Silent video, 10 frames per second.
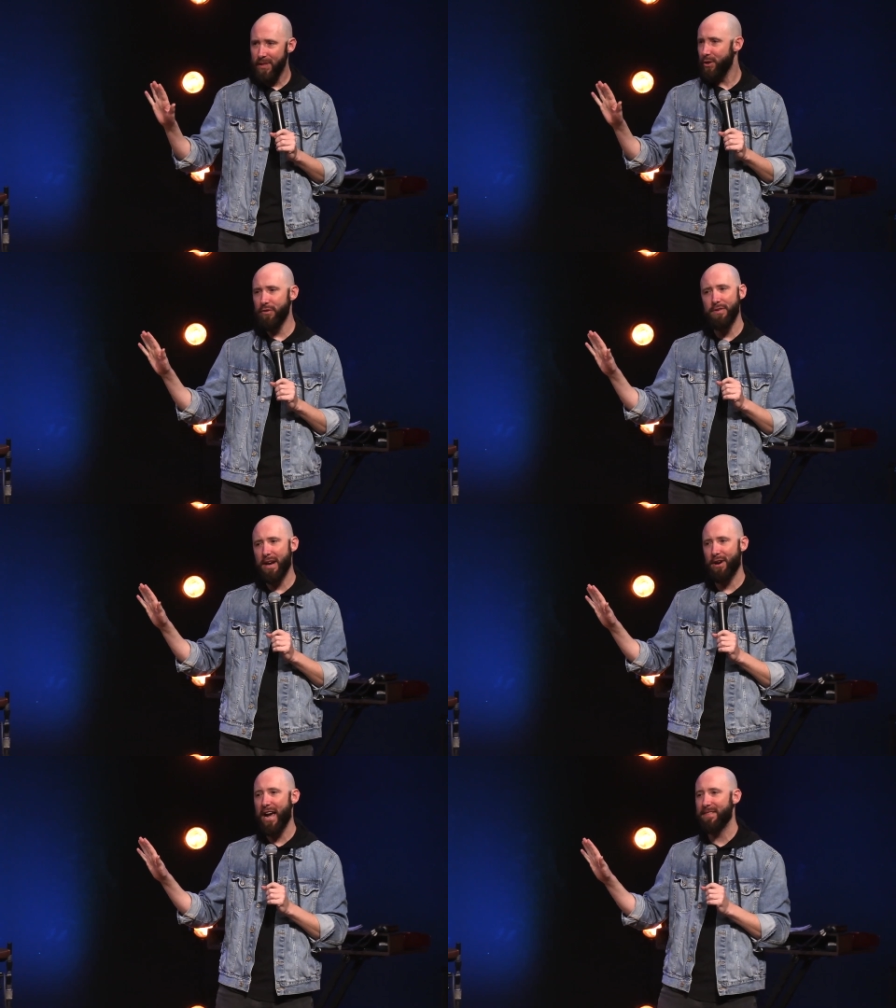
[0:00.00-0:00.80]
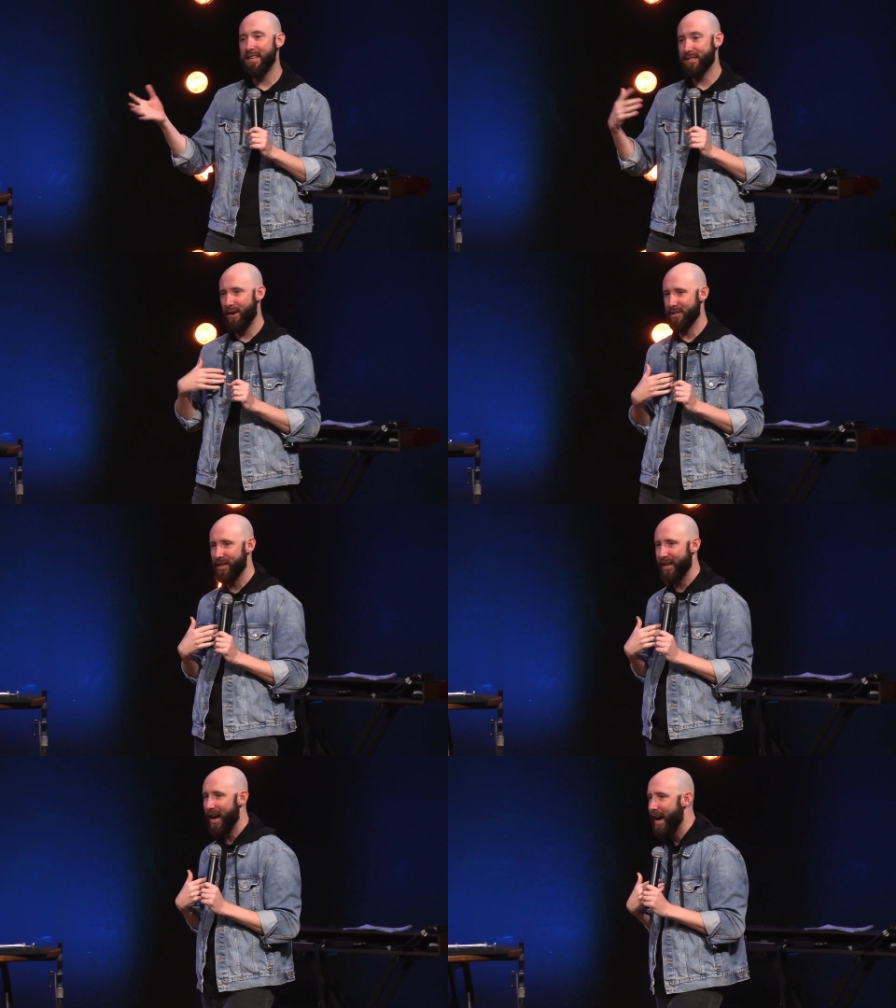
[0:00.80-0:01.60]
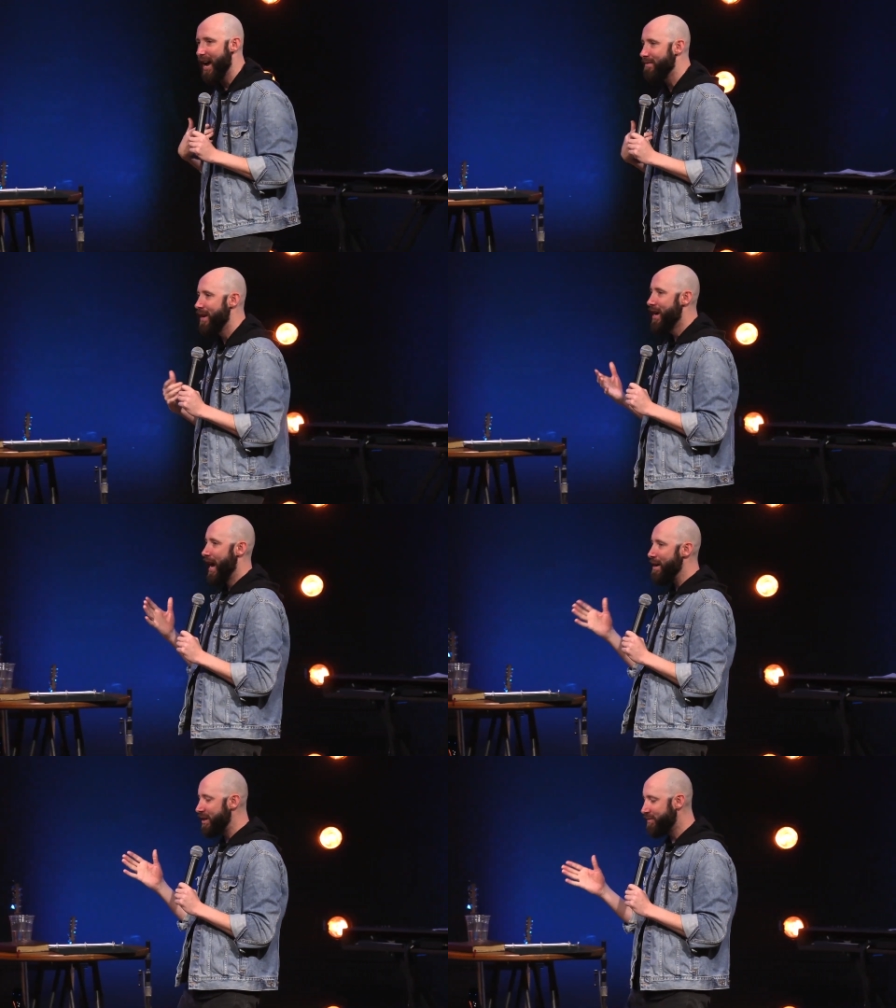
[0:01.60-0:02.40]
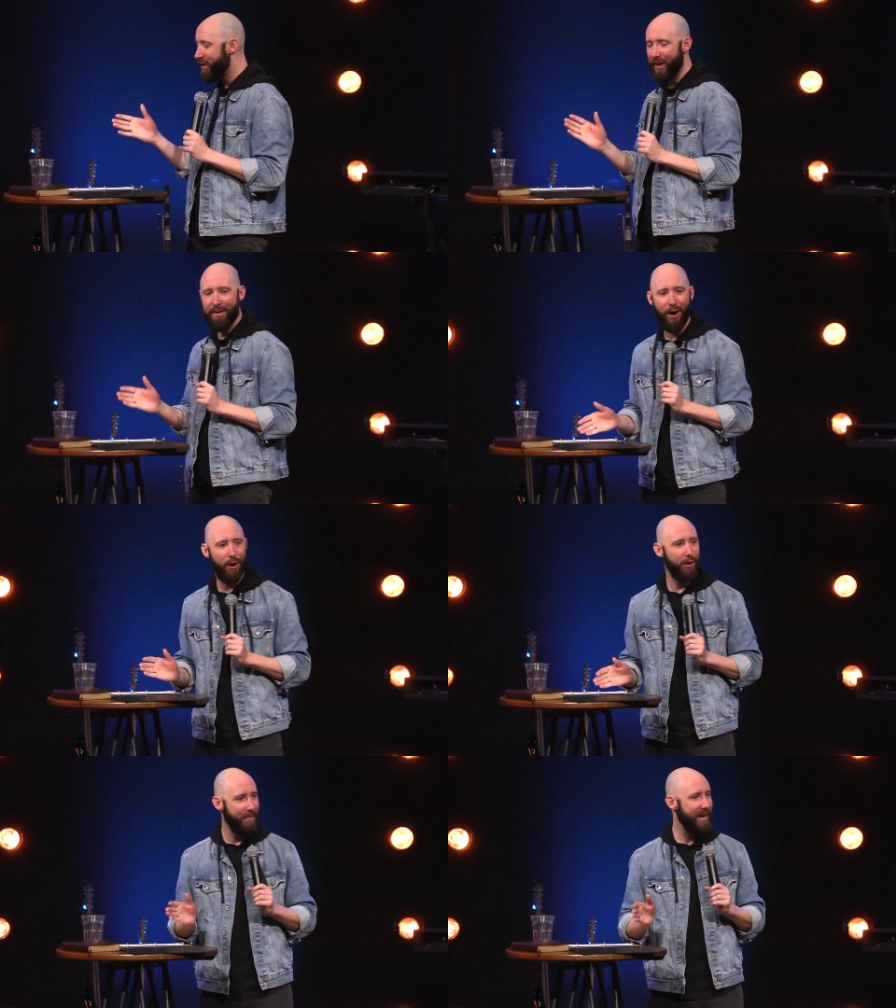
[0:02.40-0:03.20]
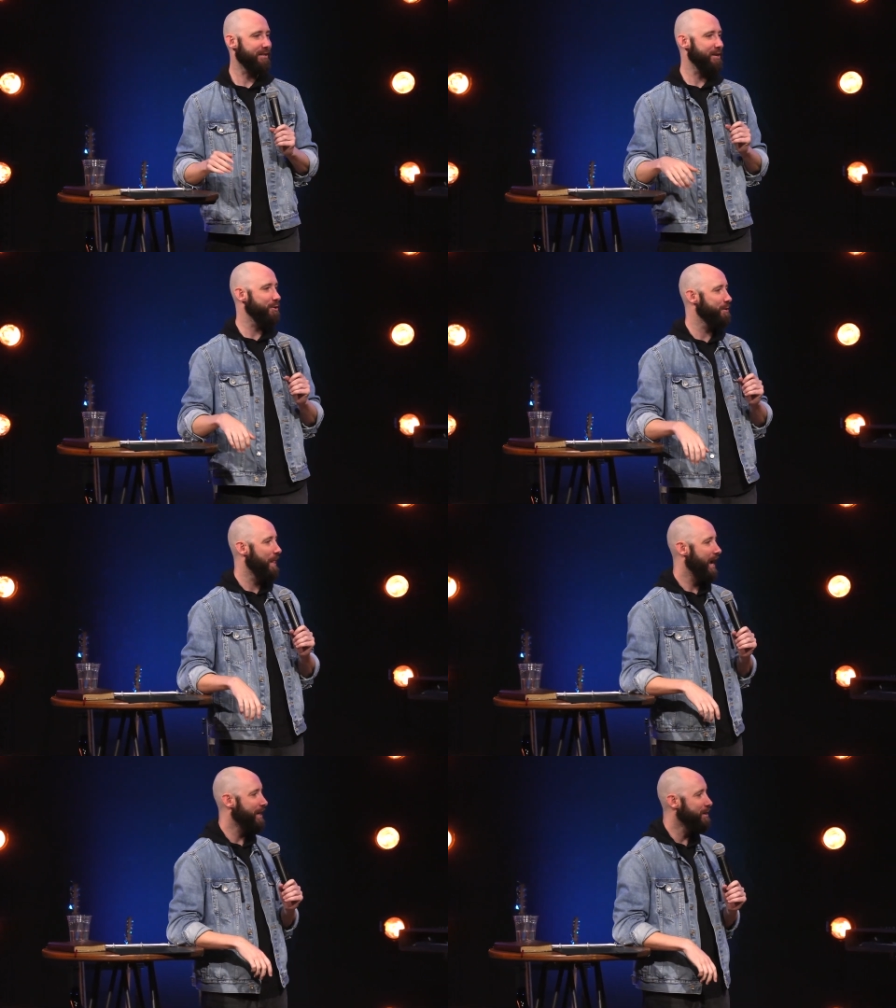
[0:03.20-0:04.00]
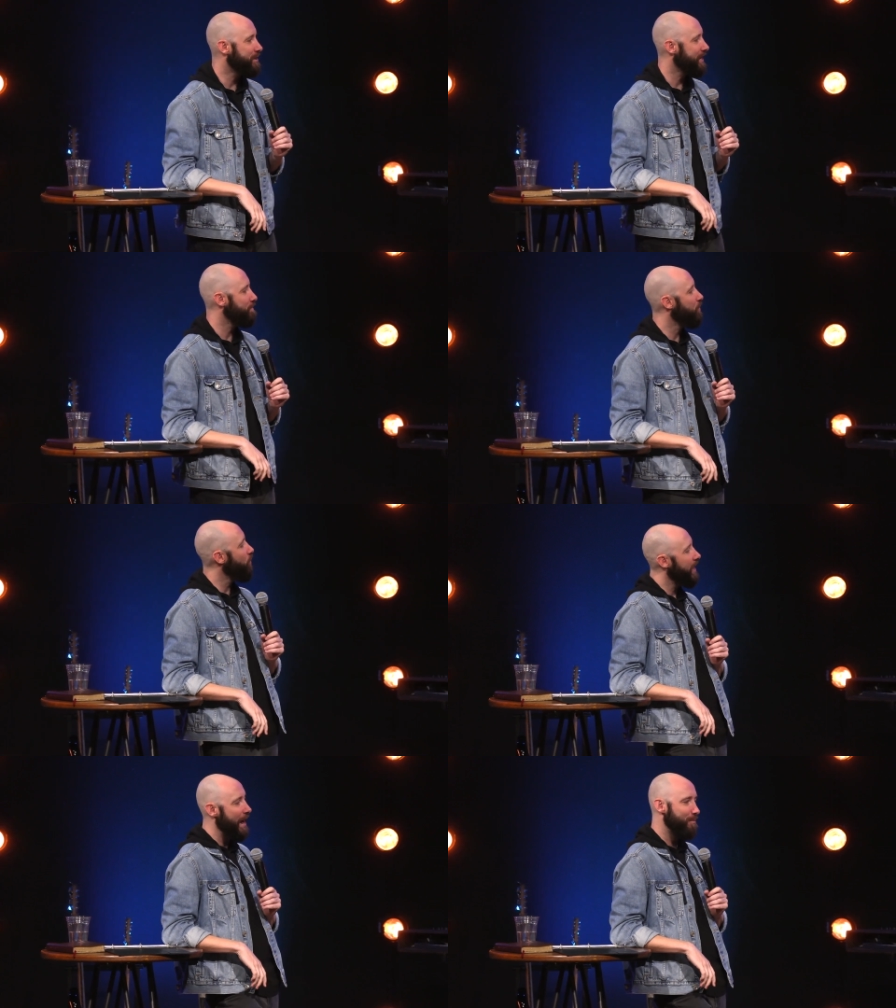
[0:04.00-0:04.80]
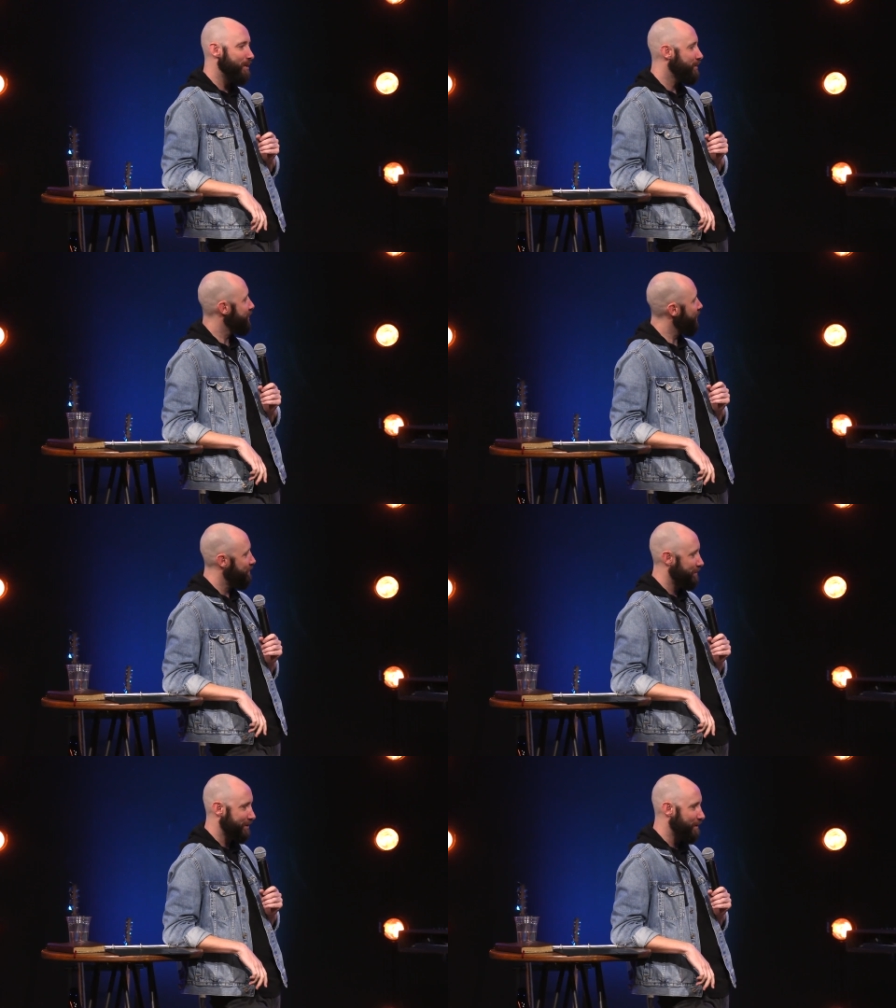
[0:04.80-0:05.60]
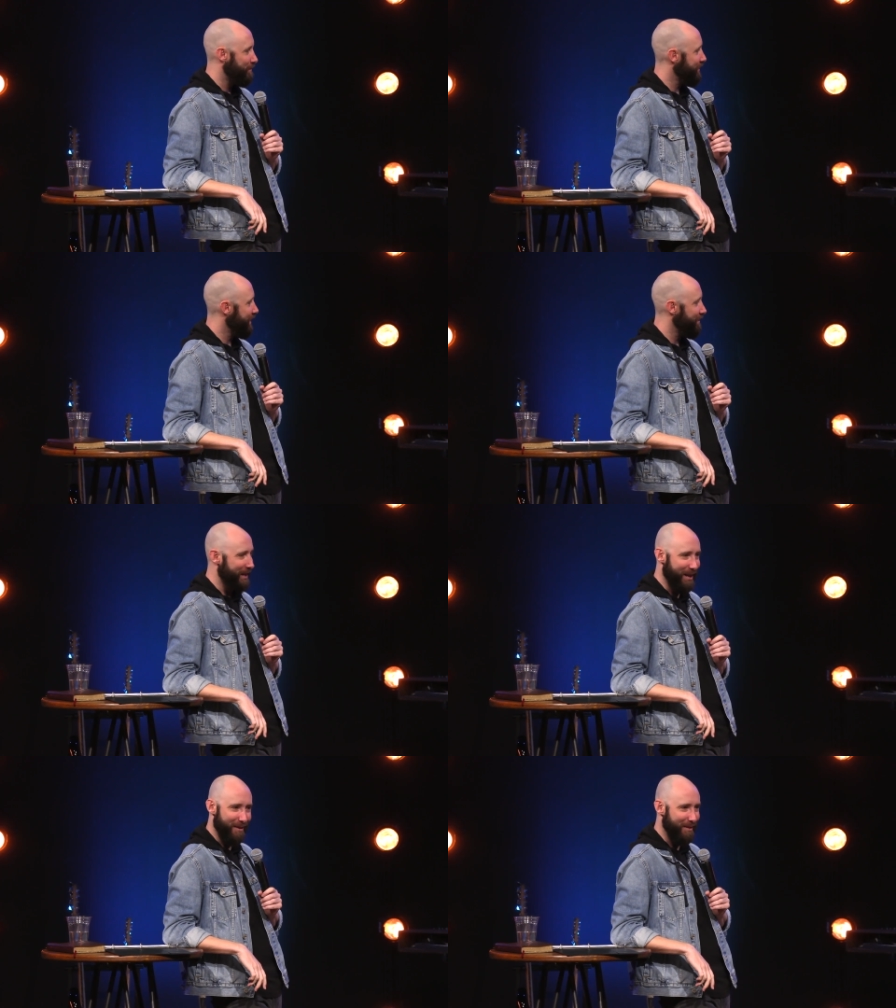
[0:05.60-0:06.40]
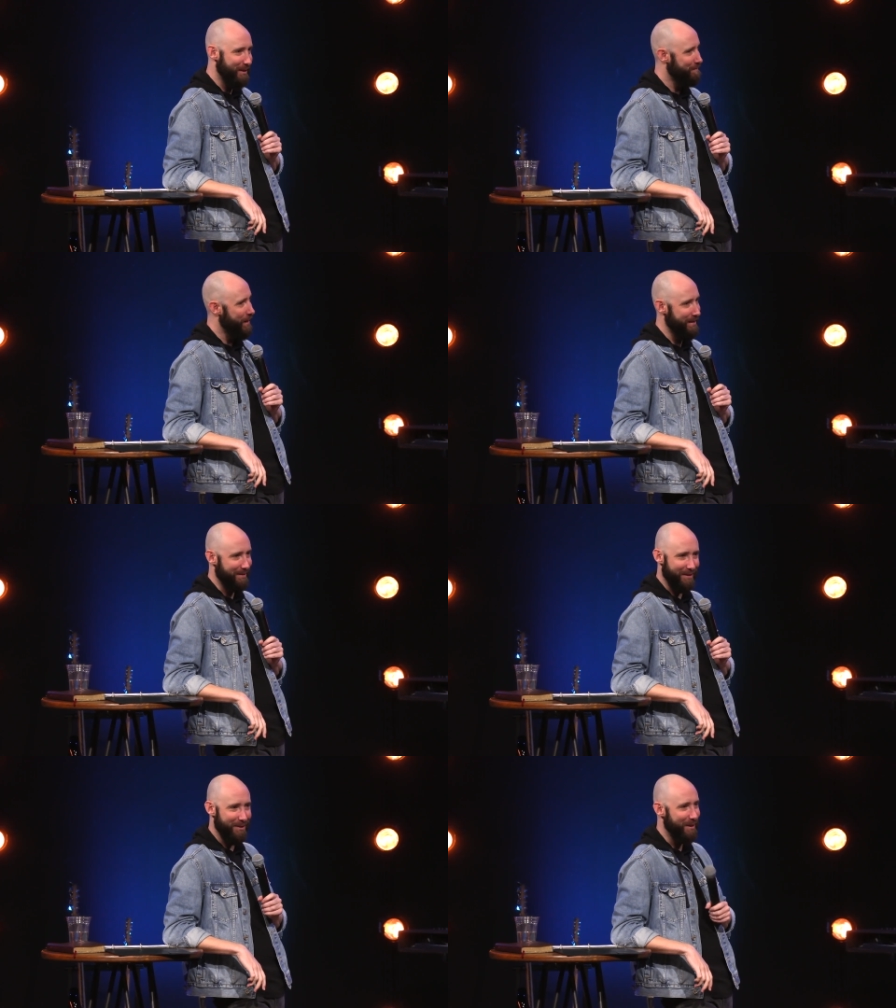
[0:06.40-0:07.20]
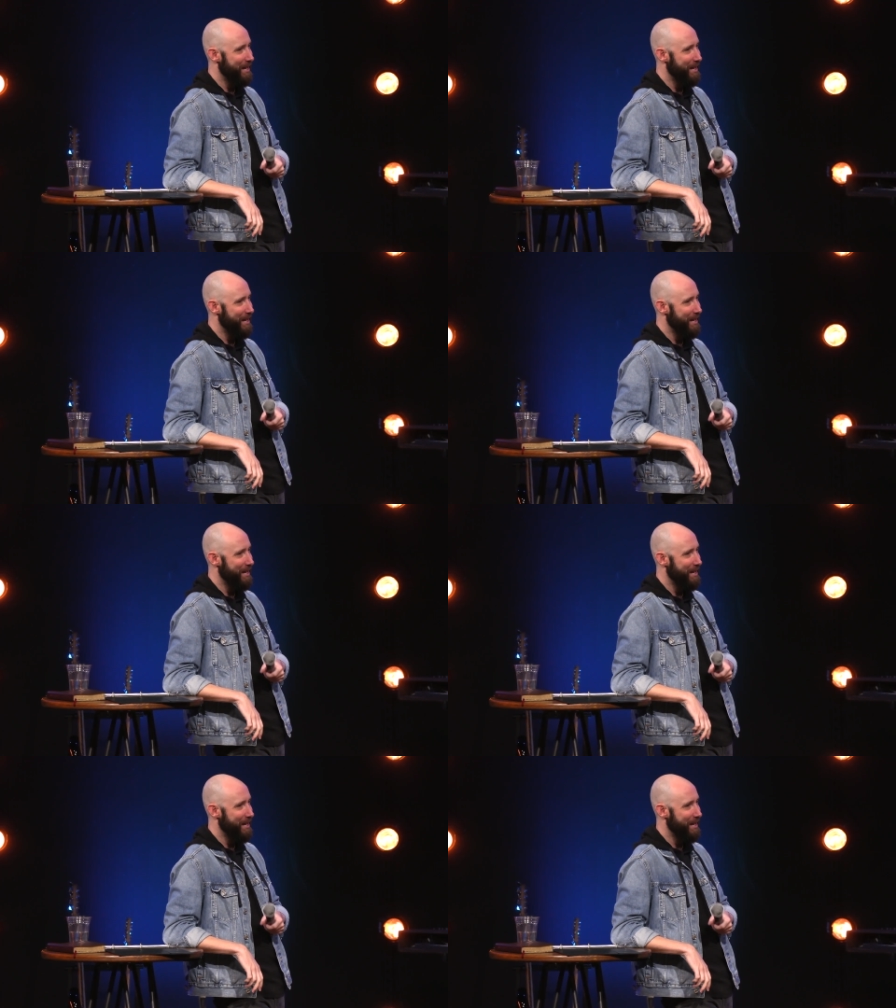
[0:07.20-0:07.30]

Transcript: You've never had these thoughts like I have. How many of you have ever heard a message and you said, Boy, I wish so and so was here to hear this message?